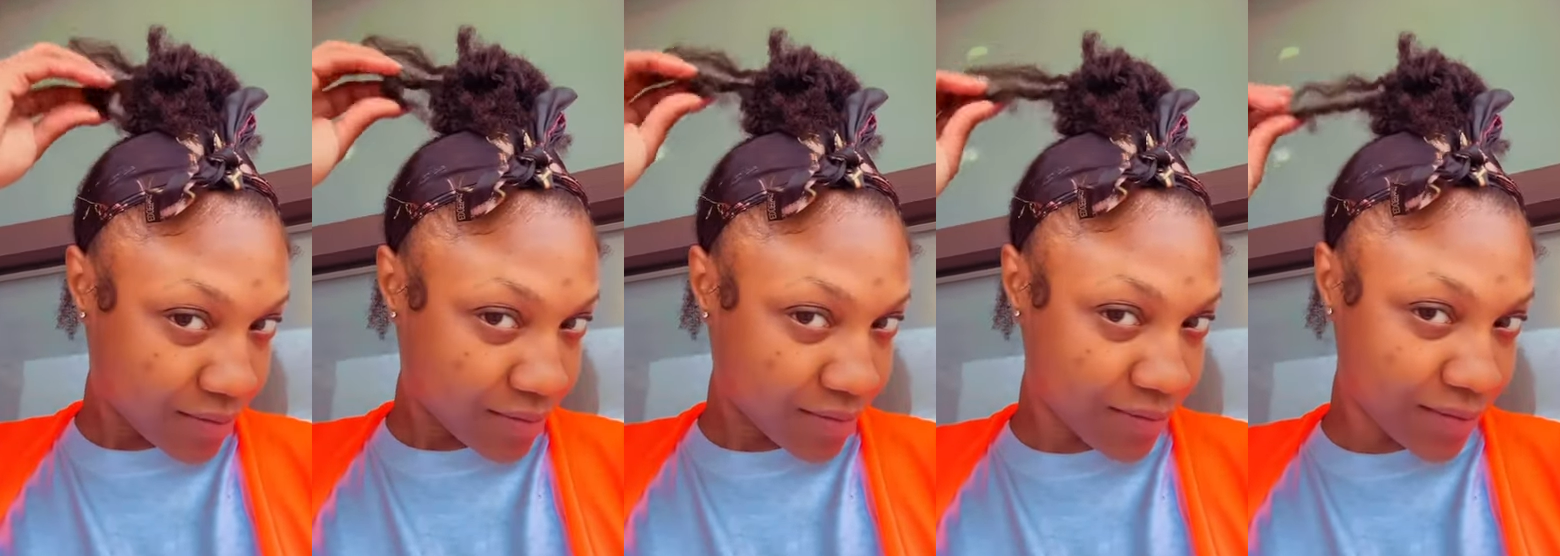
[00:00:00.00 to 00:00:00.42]

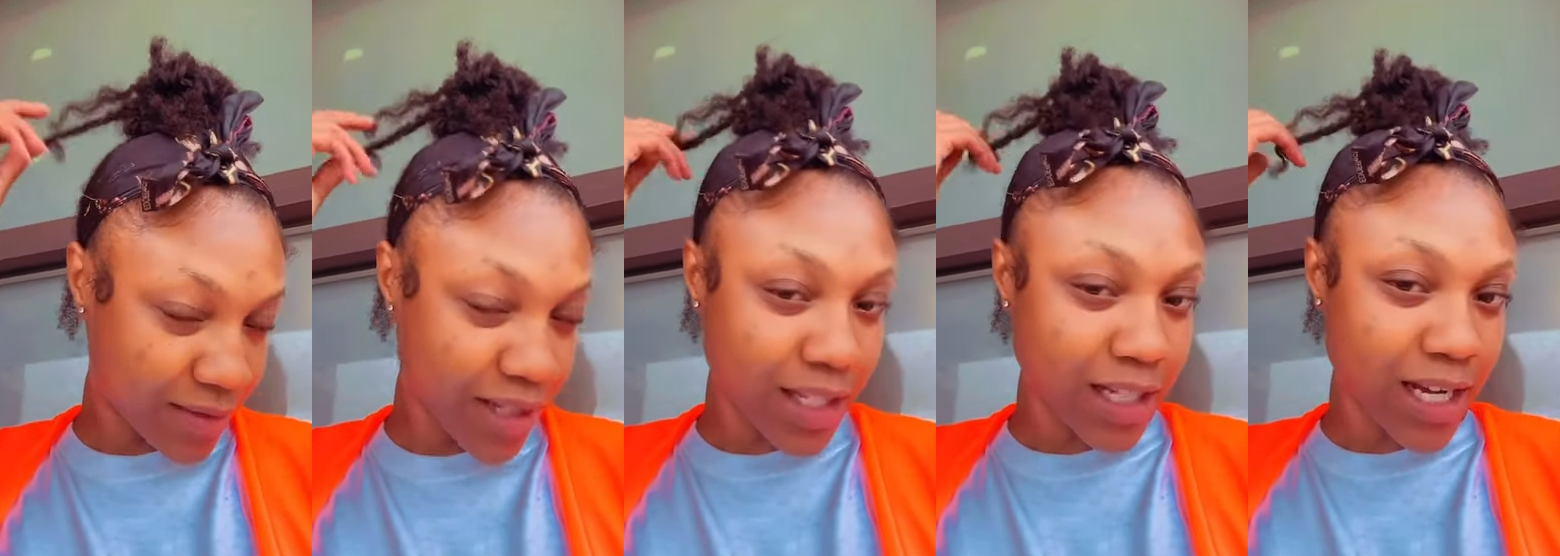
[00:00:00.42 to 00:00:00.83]

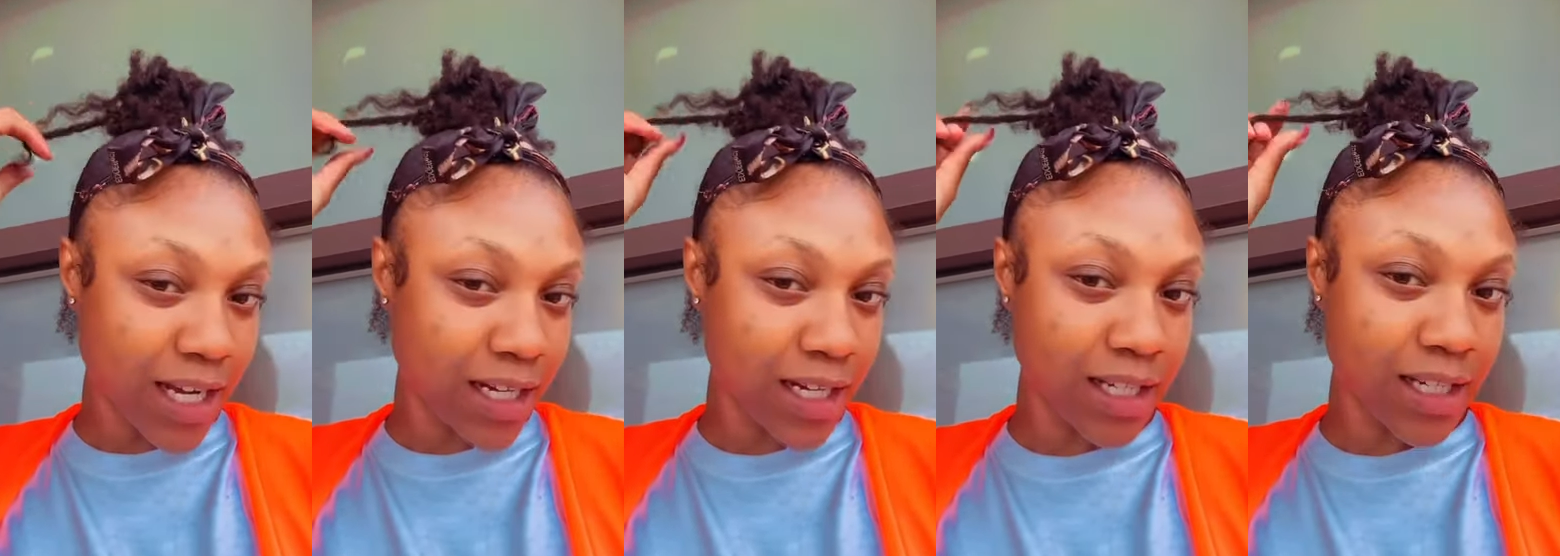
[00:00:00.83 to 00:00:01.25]
Another day,
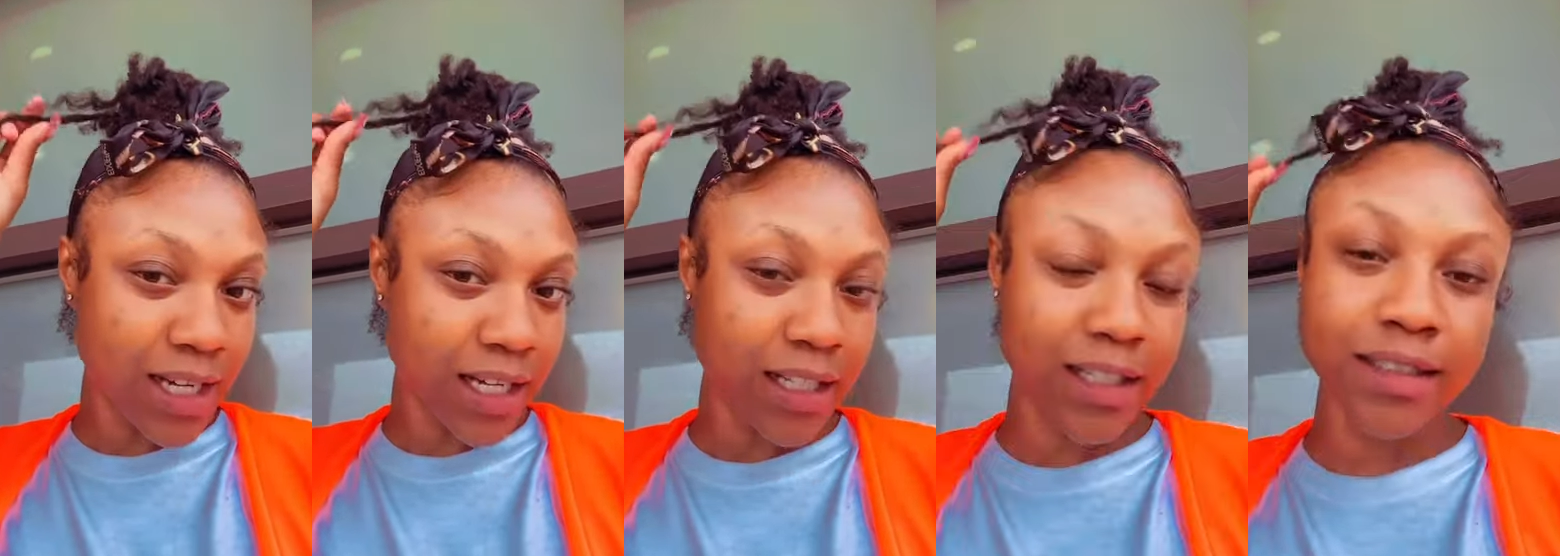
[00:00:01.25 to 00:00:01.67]
another
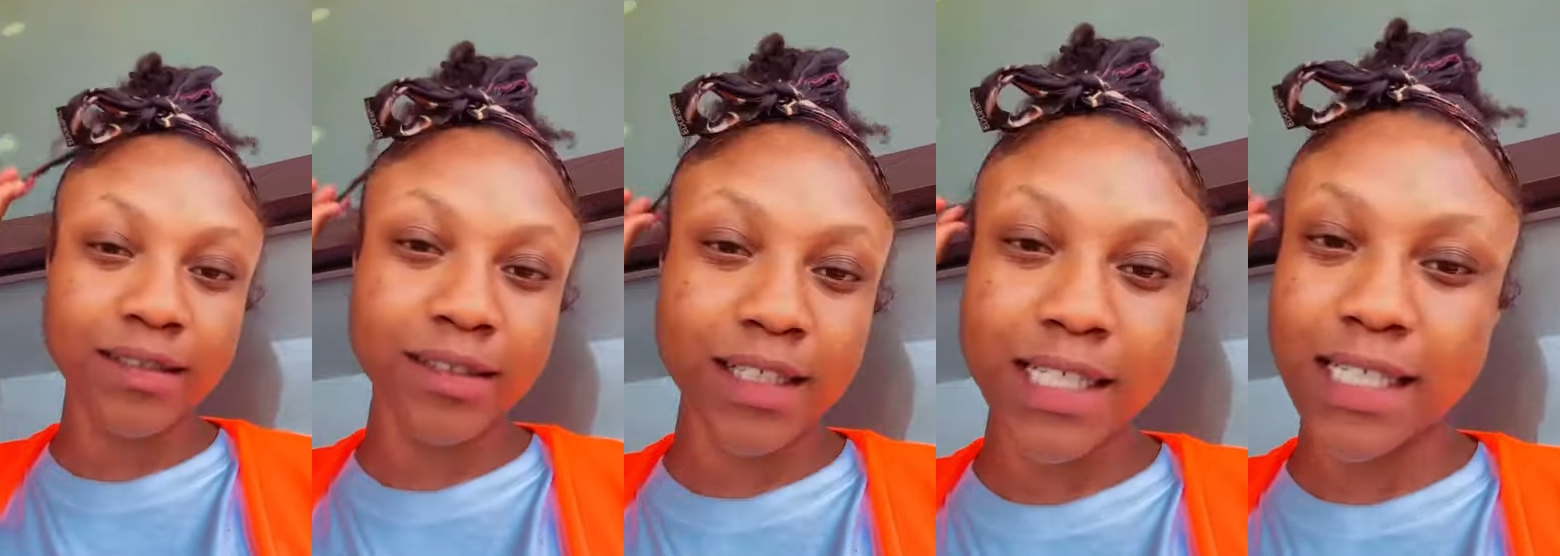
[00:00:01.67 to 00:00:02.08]
dollar.
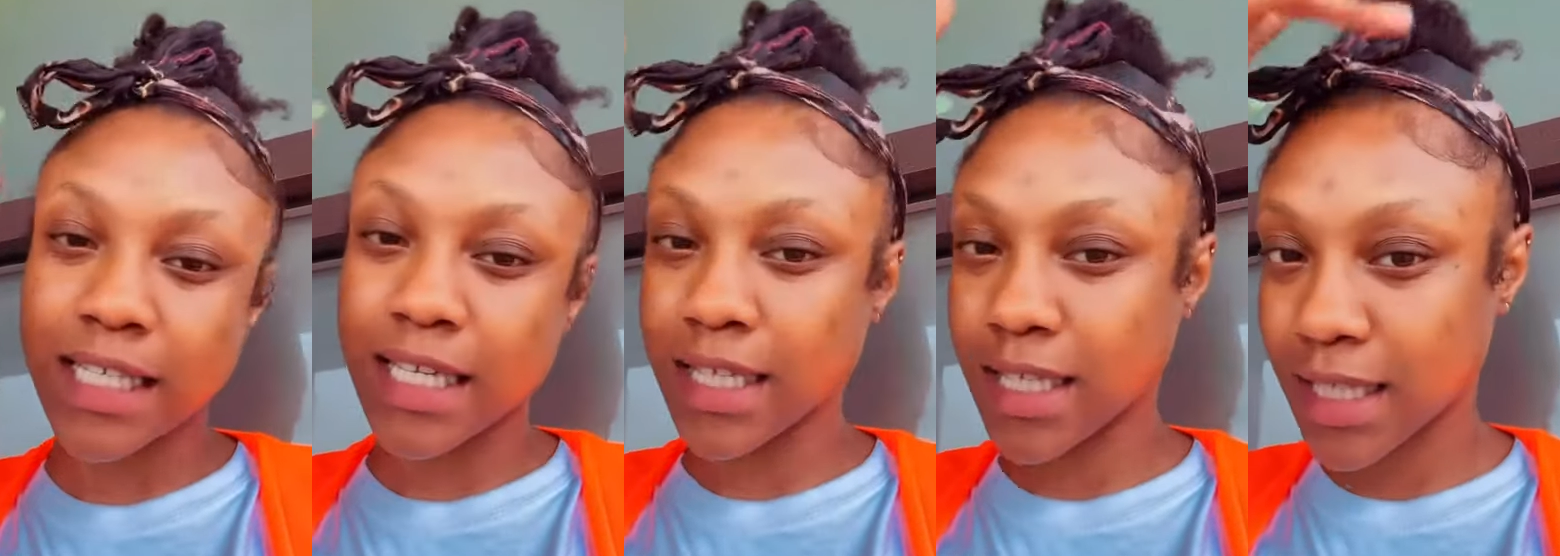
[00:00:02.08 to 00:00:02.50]
Let's
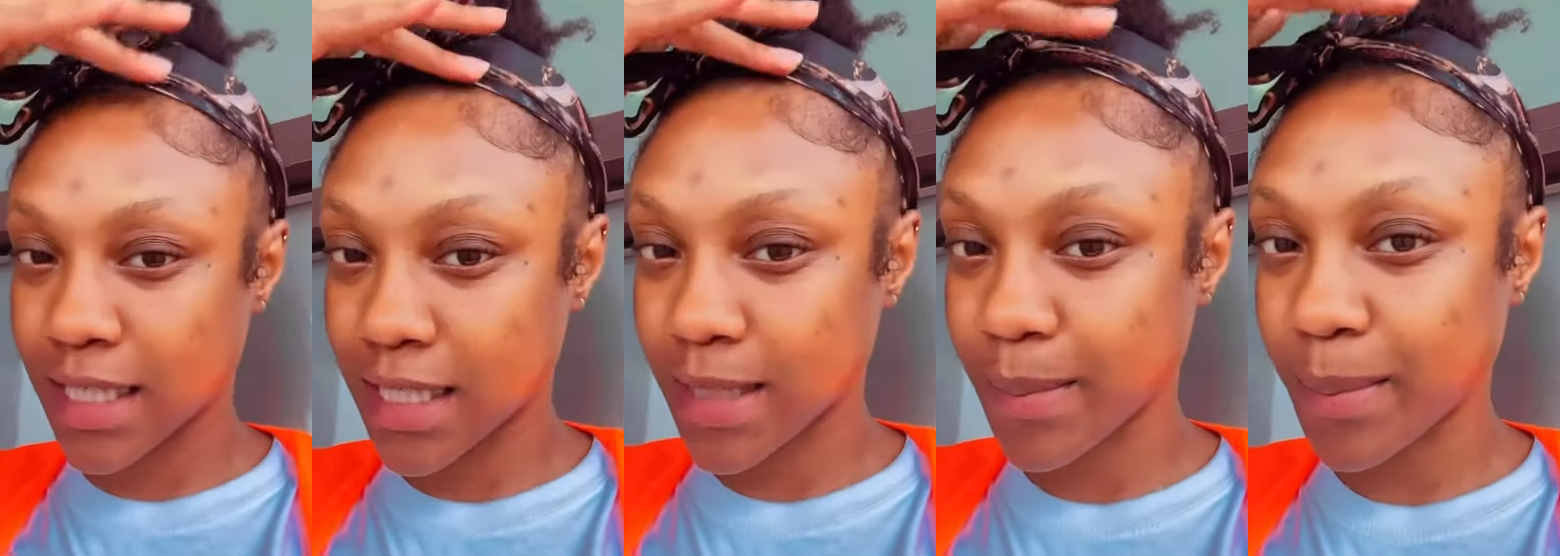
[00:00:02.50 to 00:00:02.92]
get this
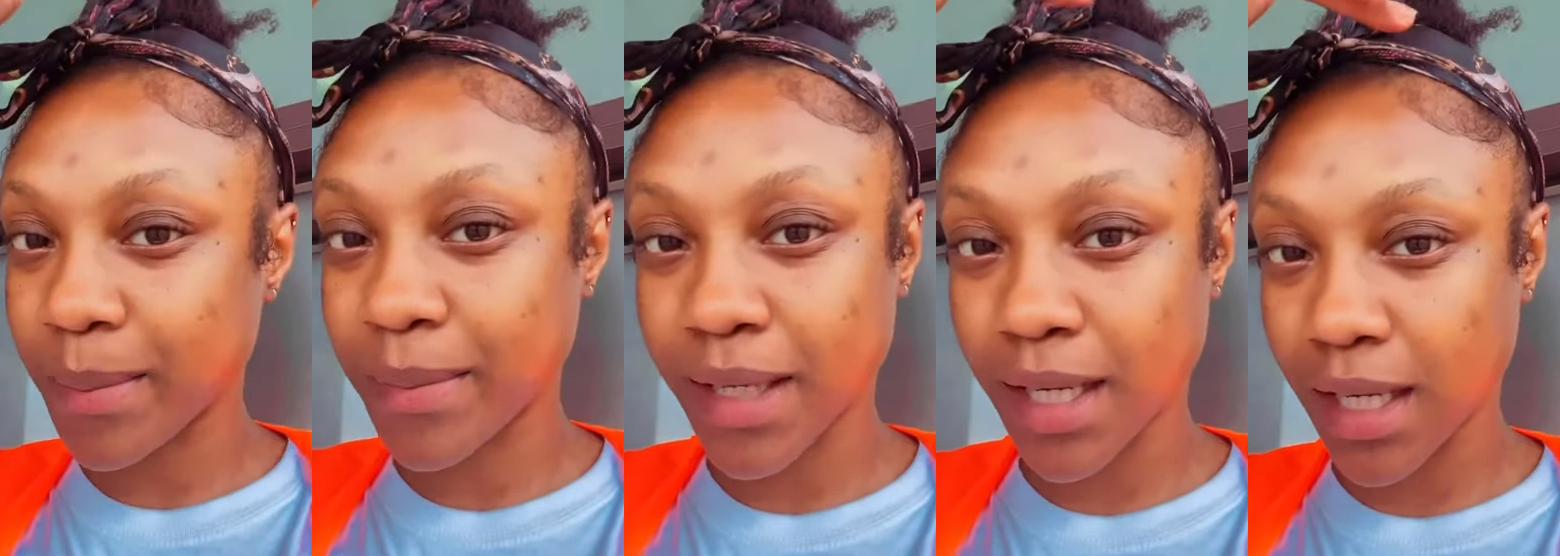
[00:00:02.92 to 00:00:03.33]

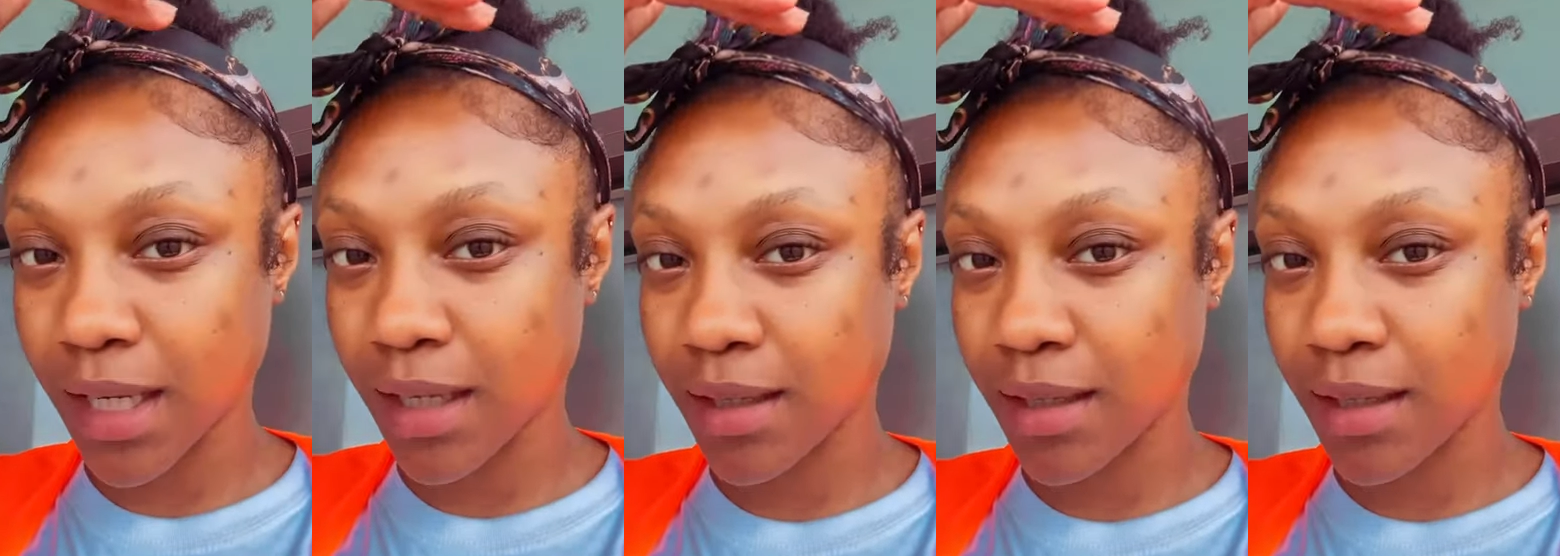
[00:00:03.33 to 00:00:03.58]
money.